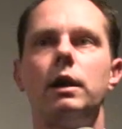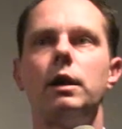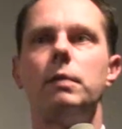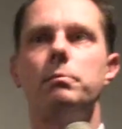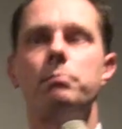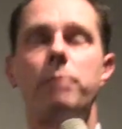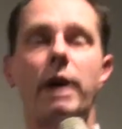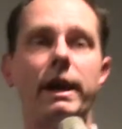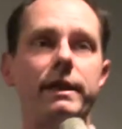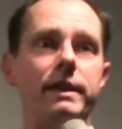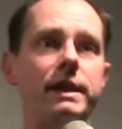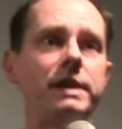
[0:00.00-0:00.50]

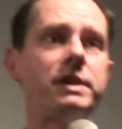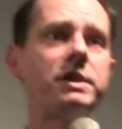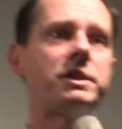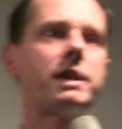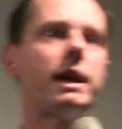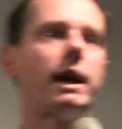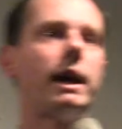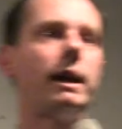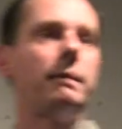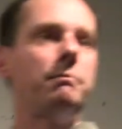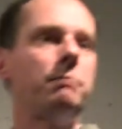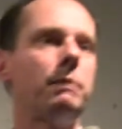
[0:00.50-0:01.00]
By this
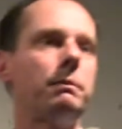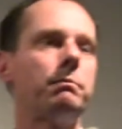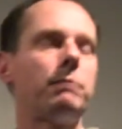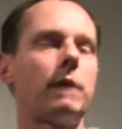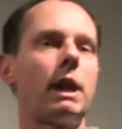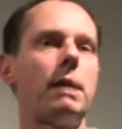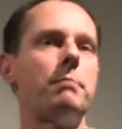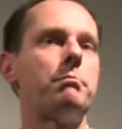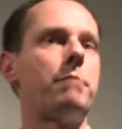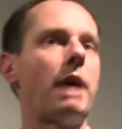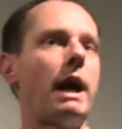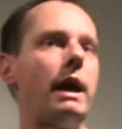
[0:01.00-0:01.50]
time,
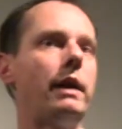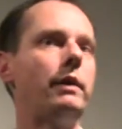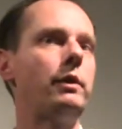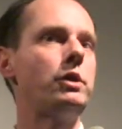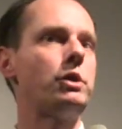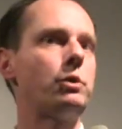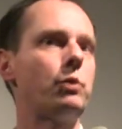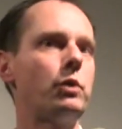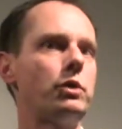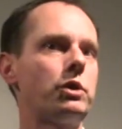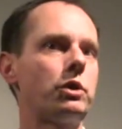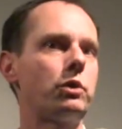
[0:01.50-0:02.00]

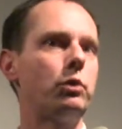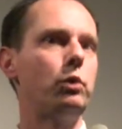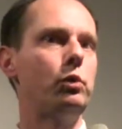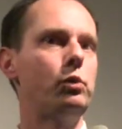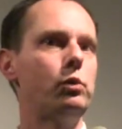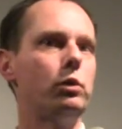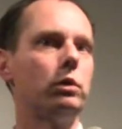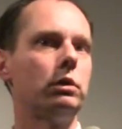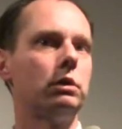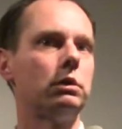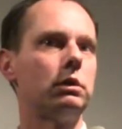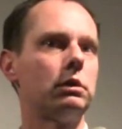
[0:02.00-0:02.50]
Paris was
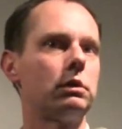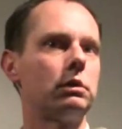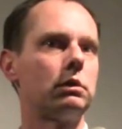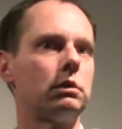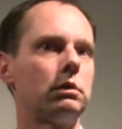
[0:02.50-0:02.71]
cool.